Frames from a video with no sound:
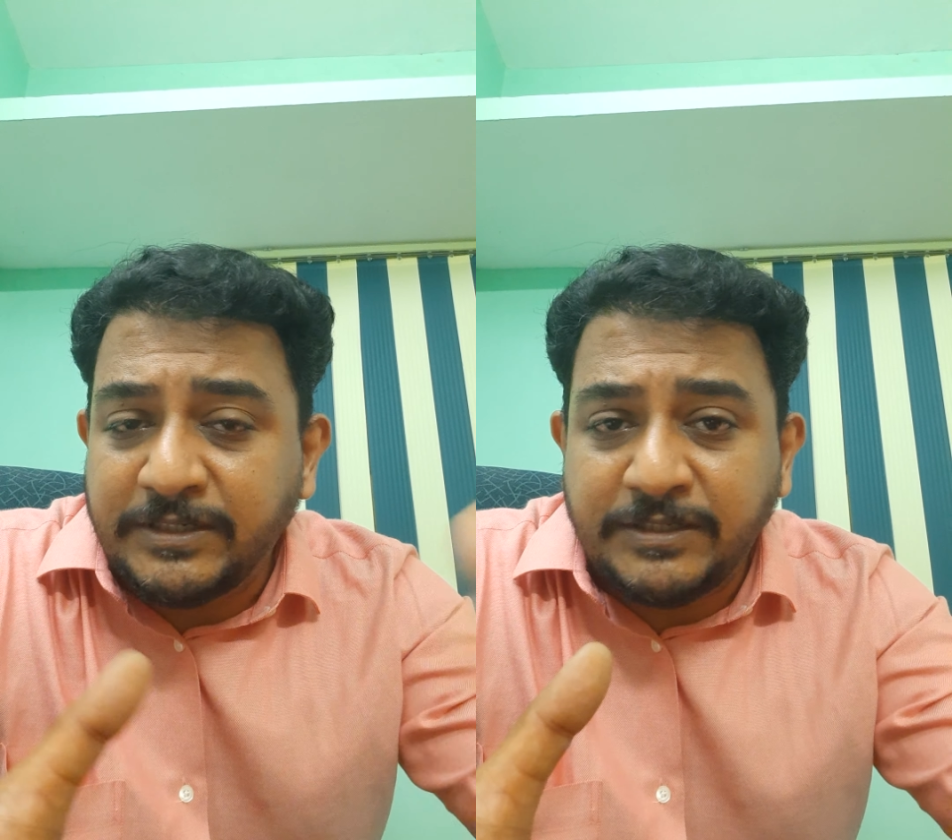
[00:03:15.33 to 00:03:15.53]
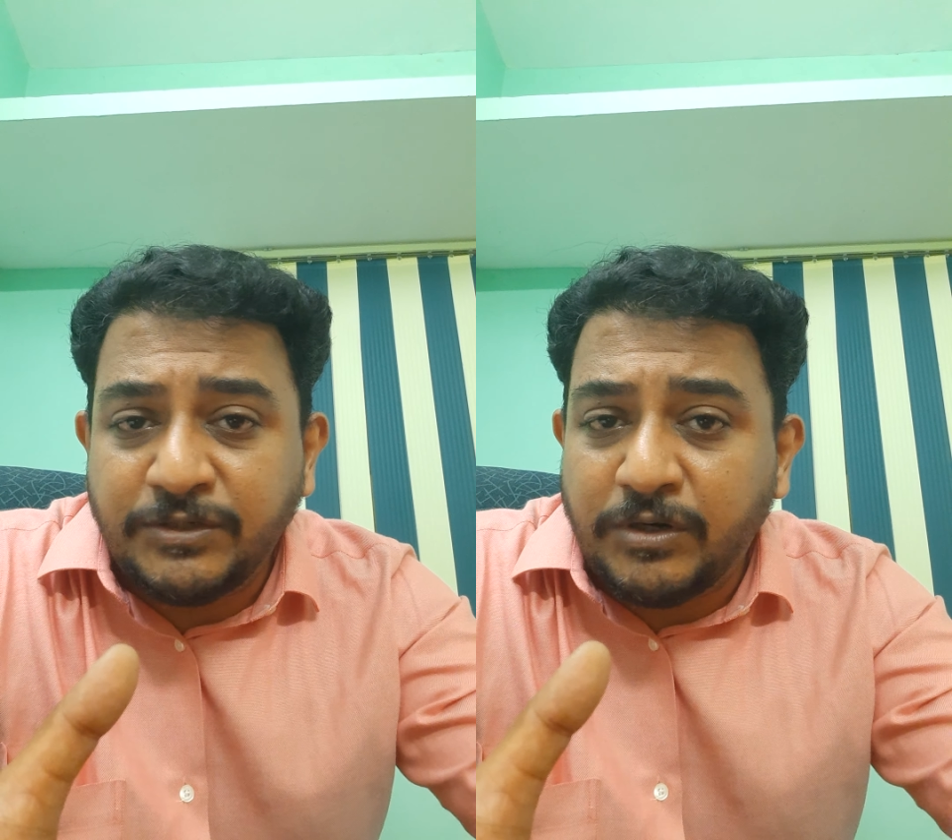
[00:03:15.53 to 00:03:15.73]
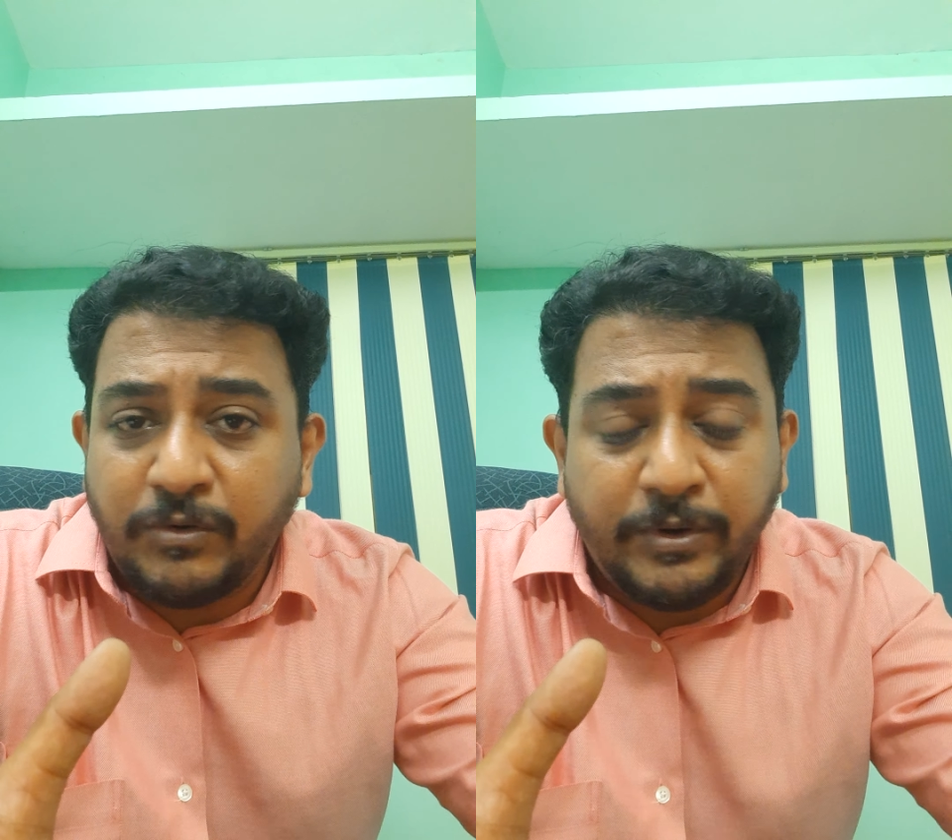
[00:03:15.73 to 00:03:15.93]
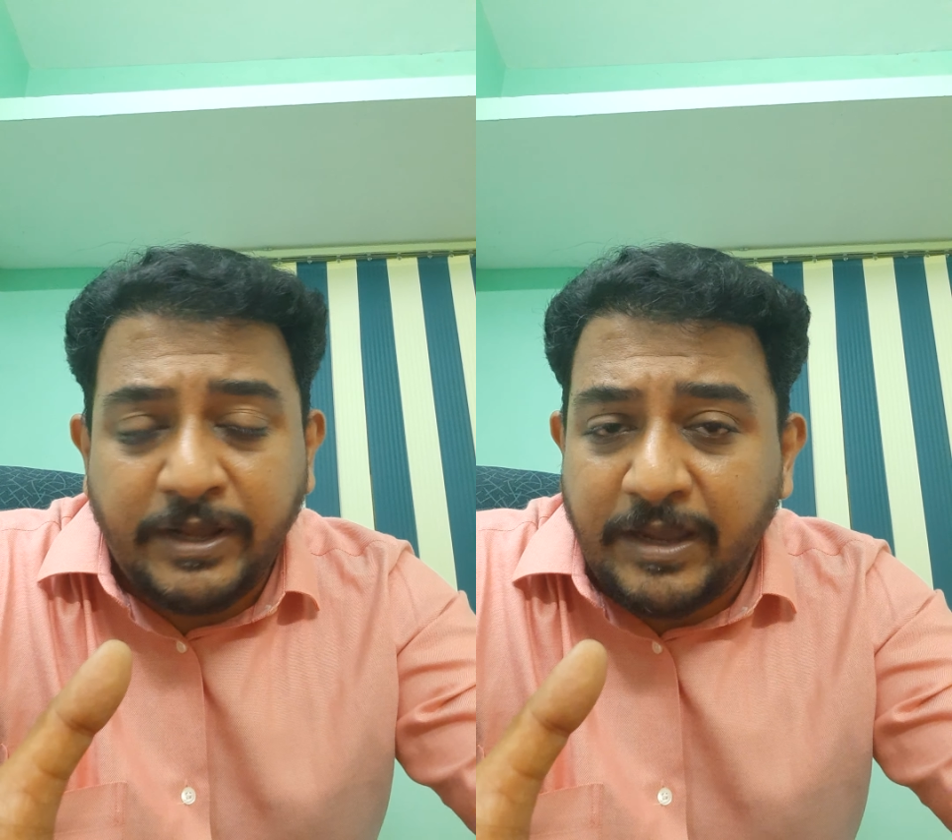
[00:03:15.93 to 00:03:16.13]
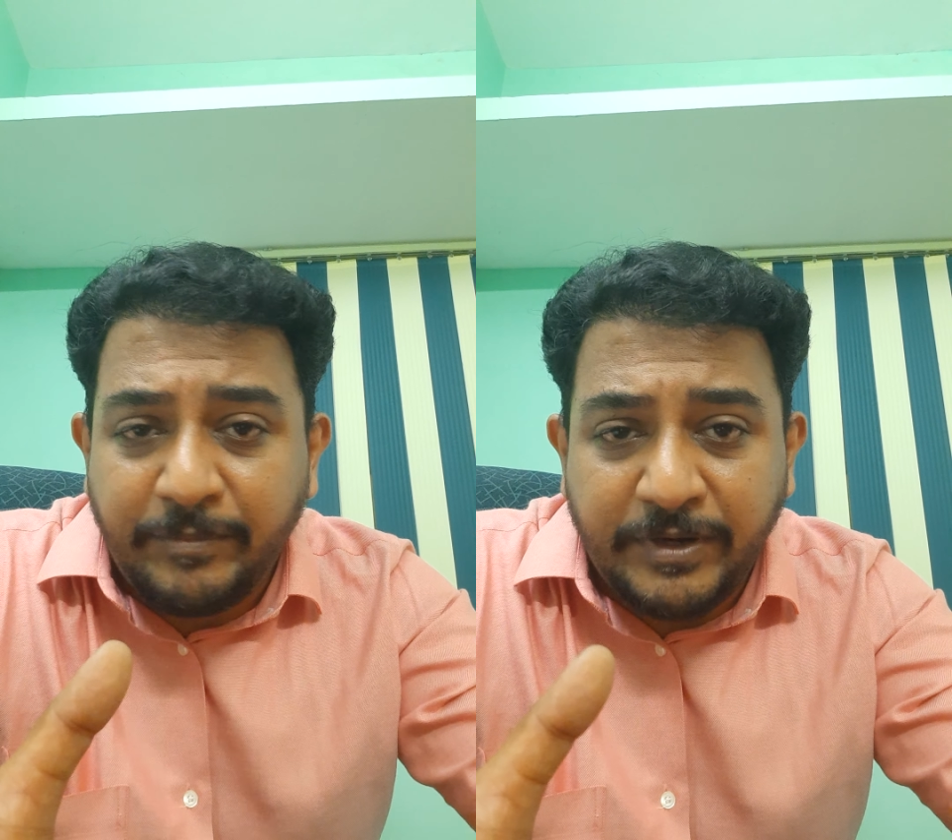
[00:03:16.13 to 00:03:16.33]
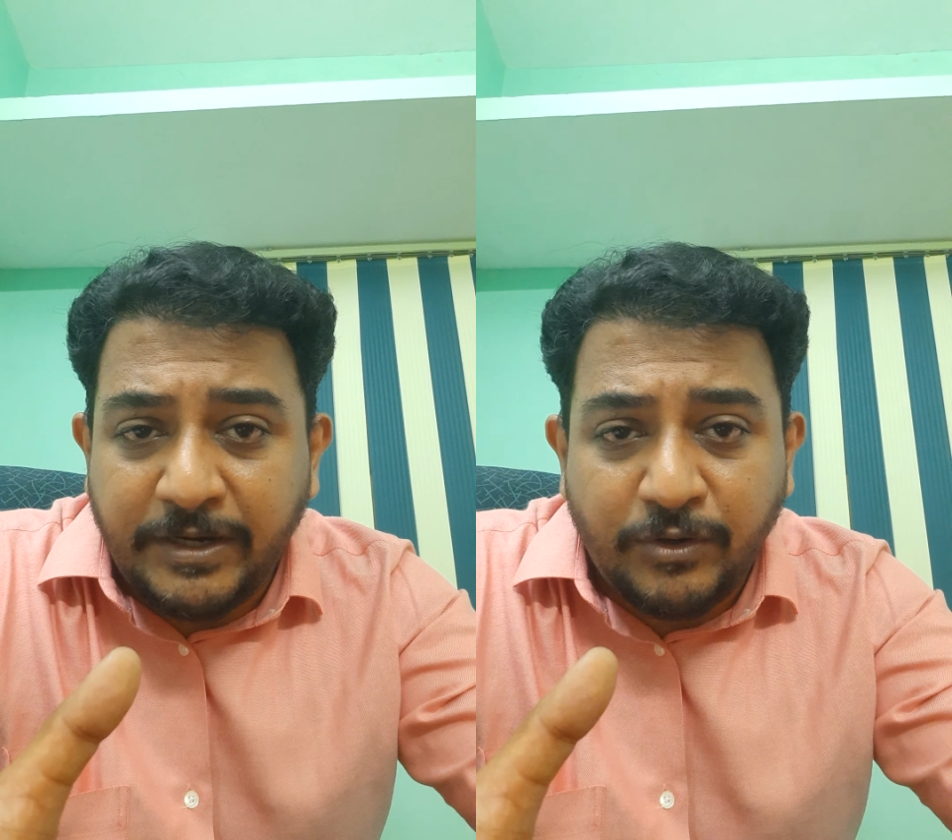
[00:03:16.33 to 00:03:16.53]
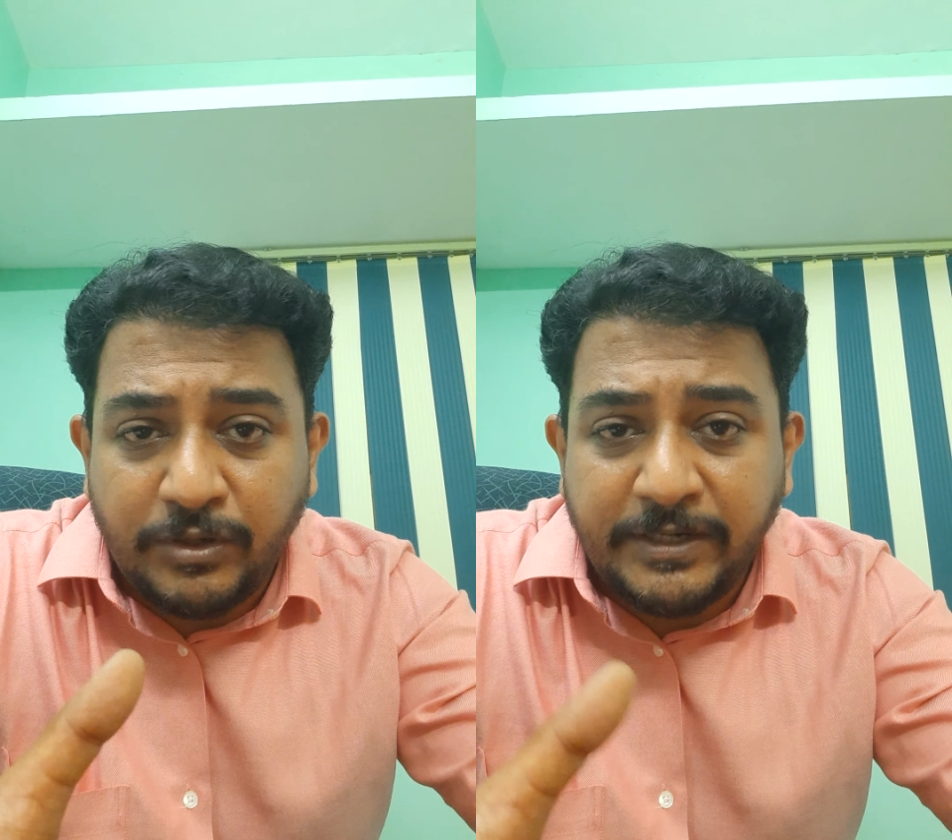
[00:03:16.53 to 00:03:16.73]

It is not going to happen at all.